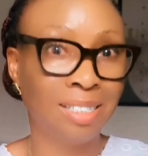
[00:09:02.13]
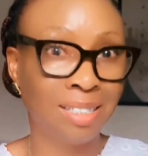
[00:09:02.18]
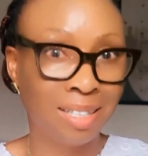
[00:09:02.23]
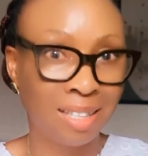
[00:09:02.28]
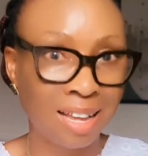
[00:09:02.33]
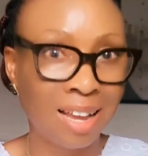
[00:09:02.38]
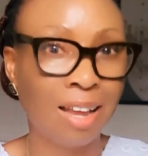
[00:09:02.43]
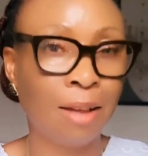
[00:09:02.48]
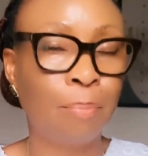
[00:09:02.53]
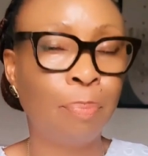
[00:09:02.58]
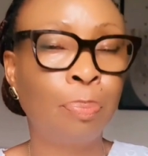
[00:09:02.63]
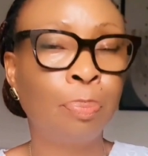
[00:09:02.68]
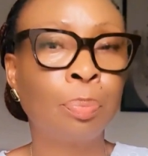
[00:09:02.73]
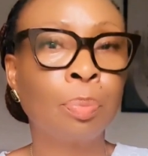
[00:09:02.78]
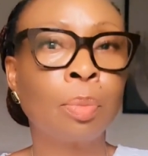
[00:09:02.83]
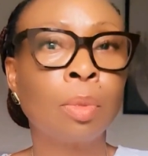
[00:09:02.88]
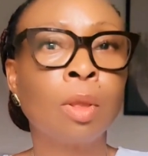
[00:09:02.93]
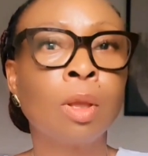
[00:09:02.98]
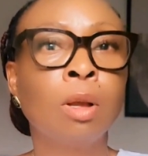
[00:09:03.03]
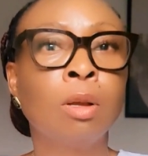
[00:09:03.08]
there.
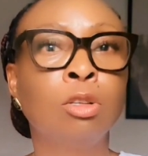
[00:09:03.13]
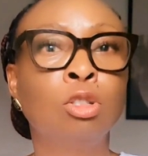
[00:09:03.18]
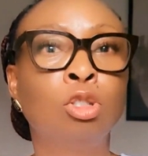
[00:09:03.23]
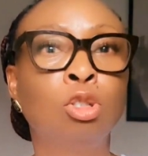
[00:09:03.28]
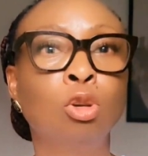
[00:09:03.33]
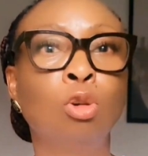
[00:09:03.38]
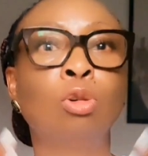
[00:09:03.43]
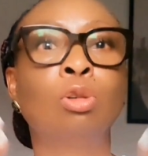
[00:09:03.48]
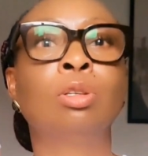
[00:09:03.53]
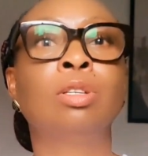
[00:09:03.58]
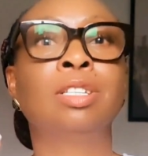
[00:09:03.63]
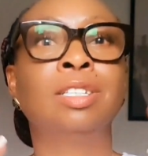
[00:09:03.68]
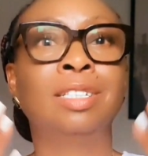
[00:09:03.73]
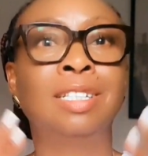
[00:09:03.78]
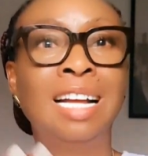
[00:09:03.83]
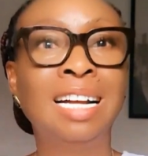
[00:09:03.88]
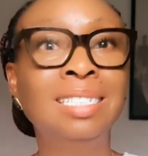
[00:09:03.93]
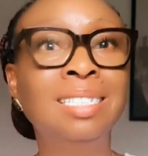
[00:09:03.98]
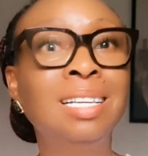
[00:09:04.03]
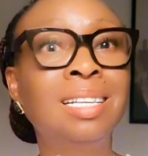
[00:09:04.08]
So
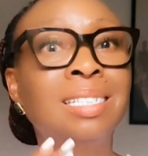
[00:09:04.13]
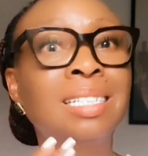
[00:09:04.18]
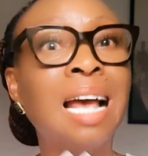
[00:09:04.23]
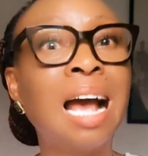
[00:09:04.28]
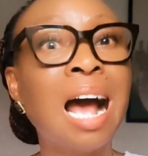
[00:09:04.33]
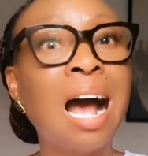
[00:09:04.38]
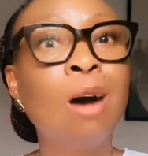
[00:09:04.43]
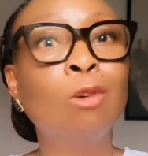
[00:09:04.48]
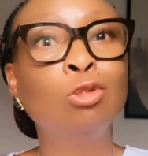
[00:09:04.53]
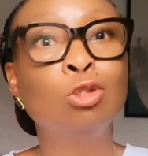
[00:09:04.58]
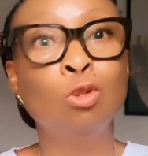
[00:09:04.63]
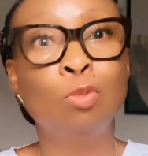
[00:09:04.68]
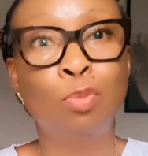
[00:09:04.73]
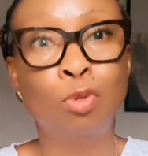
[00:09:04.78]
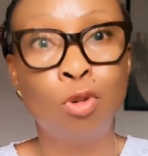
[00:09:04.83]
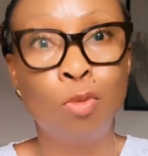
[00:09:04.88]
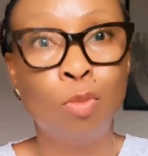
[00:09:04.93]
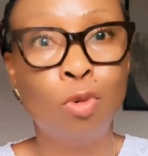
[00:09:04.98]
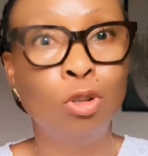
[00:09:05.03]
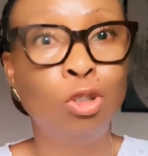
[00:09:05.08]
that is how to
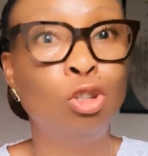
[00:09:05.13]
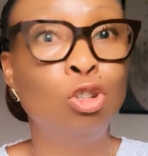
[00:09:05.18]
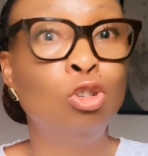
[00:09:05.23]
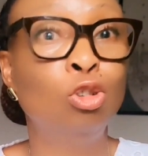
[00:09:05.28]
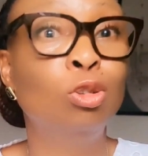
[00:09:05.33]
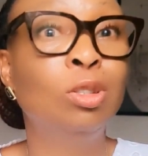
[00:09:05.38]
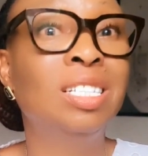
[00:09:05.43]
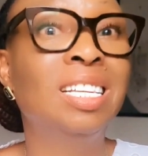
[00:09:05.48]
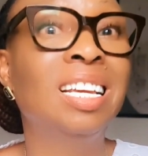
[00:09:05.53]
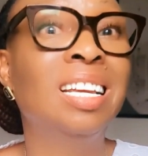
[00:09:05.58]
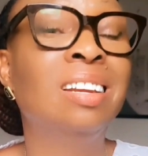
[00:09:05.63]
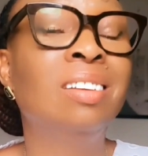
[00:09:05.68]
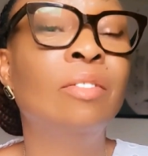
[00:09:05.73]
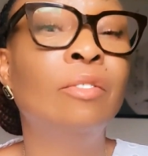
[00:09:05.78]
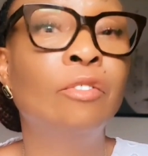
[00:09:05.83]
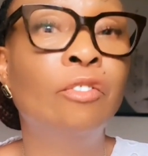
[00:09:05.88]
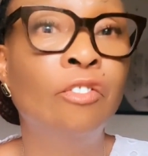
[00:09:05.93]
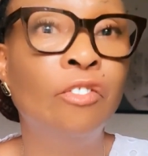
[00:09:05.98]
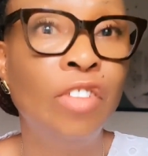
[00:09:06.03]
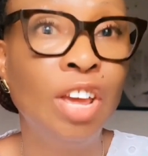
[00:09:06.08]
promote using
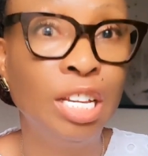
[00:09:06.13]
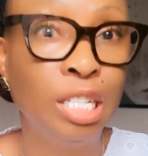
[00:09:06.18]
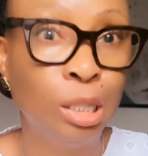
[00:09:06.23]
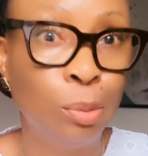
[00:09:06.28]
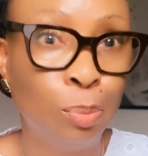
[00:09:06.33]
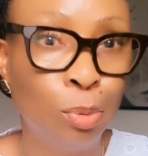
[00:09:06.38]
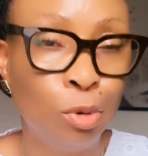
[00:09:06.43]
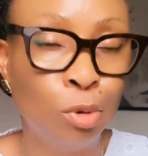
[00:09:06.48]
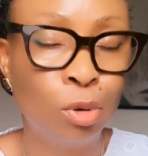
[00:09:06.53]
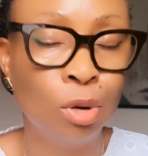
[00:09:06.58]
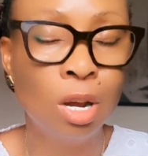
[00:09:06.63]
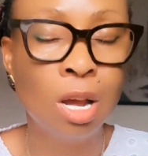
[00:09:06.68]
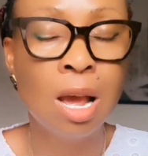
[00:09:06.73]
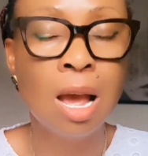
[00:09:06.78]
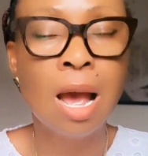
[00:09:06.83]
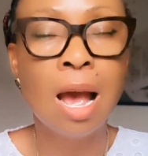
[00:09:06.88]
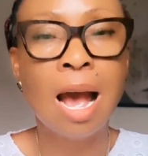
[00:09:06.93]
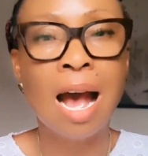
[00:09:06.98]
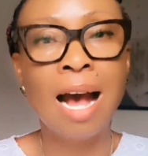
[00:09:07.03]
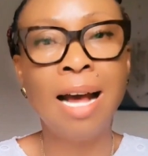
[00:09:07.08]
Facebook.
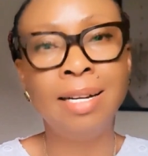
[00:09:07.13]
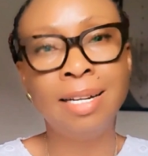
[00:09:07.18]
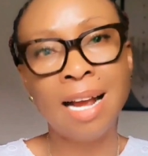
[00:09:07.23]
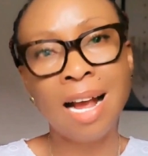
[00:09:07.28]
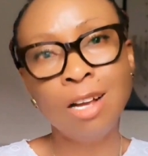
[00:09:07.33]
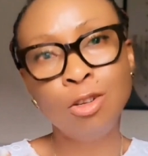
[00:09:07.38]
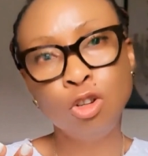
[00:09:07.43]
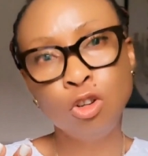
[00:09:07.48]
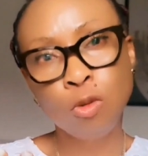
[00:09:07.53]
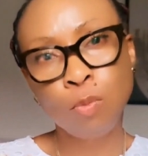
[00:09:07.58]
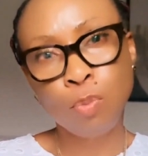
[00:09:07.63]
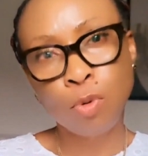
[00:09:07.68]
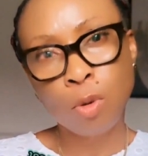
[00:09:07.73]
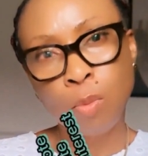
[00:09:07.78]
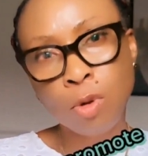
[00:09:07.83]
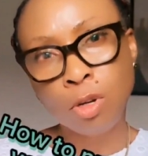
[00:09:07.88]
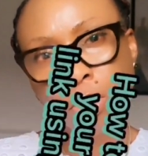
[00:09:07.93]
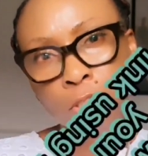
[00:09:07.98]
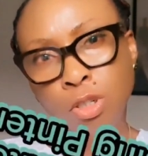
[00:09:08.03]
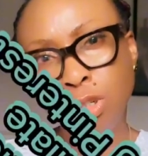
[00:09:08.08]
And how do you
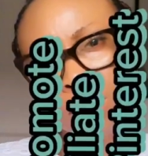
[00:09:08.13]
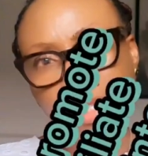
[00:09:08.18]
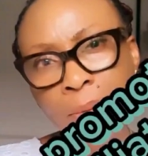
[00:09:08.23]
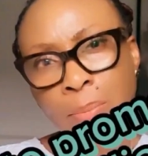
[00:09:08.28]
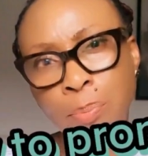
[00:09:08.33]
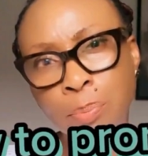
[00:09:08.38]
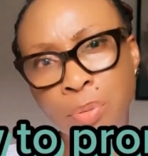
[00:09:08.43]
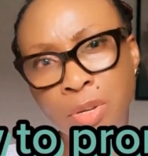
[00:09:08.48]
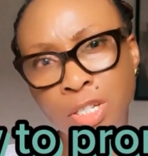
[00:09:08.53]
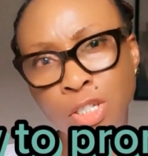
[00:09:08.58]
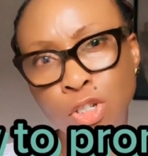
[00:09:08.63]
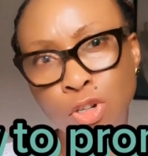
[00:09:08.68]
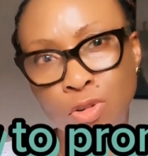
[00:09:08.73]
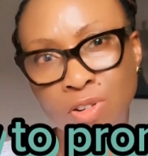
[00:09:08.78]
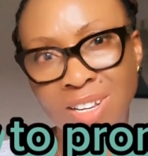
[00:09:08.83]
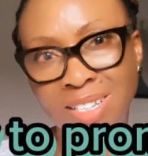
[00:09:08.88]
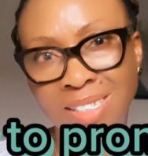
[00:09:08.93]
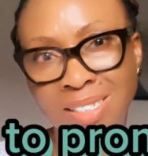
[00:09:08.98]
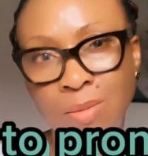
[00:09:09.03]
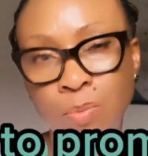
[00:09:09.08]
promote using
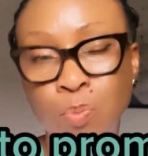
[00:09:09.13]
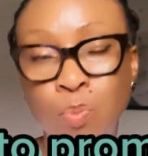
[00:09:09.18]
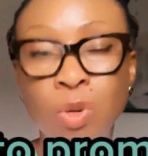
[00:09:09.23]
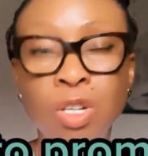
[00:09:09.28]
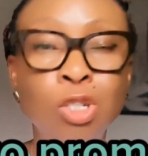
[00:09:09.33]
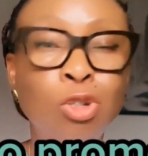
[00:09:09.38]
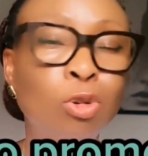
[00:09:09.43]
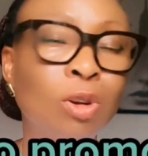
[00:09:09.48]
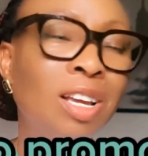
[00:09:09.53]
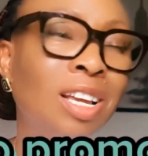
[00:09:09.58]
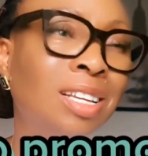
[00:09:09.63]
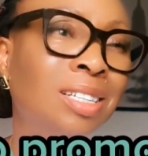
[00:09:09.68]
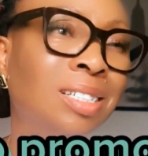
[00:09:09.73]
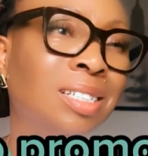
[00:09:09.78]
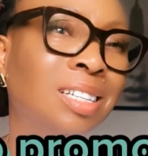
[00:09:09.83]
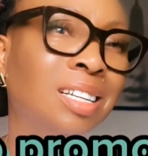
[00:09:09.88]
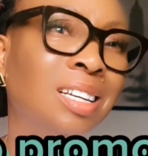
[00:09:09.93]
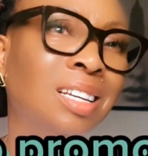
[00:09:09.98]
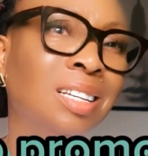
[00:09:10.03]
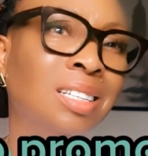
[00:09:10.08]
Pinterest?
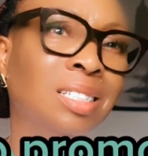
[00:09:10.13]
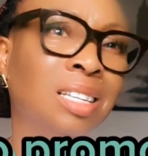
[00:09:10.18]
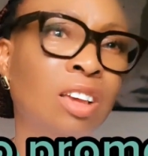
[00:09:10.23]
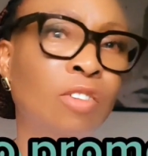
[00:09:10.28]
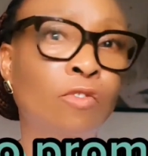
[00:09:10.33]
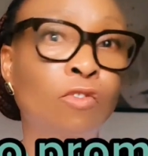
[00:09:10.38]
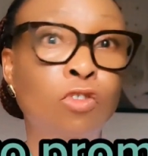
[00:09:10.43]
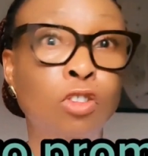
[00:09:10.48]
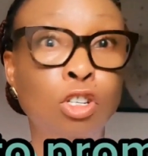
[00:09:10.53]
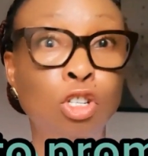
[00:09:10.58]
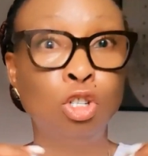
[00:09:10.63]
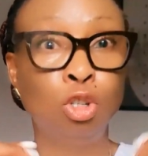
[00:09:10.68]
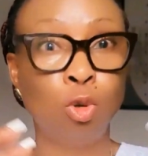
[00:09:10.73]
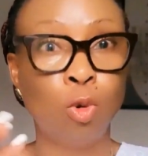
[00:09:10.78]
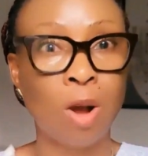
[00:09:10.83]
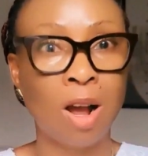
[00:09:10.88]
Pinterest is a visual